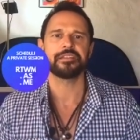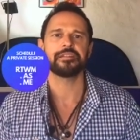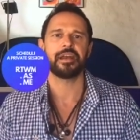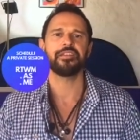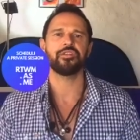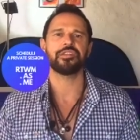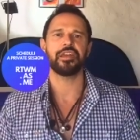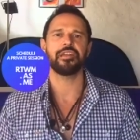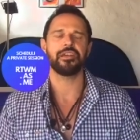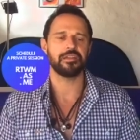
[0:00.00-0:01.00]
as you
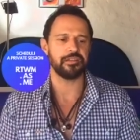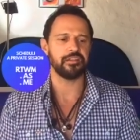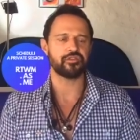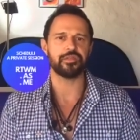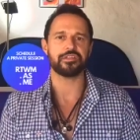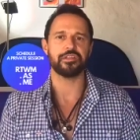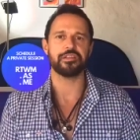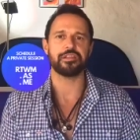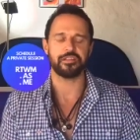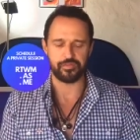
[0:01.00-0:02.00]
say, yes, the intuition
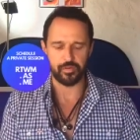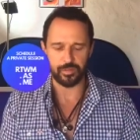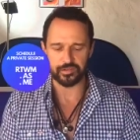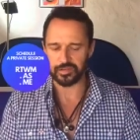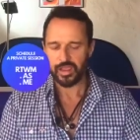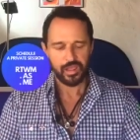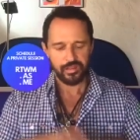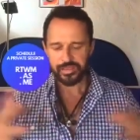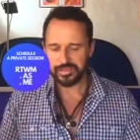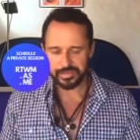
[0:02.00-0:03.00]
is very much,
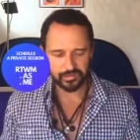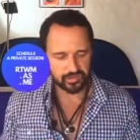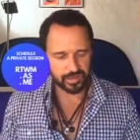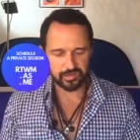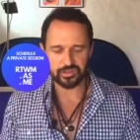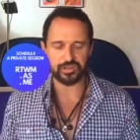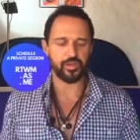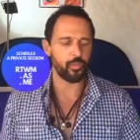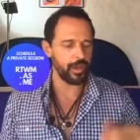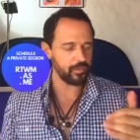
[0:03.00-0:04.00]
things are changing, the
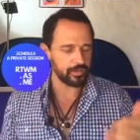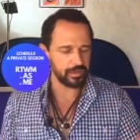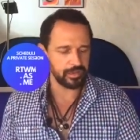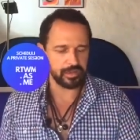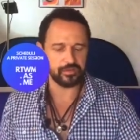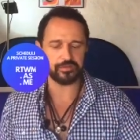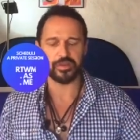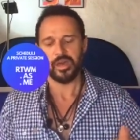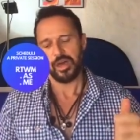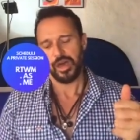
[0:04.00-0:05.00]
way we live,
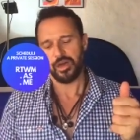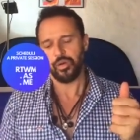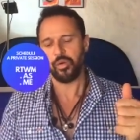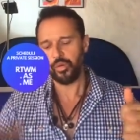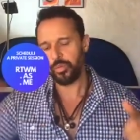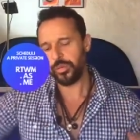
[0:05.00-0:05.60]
who we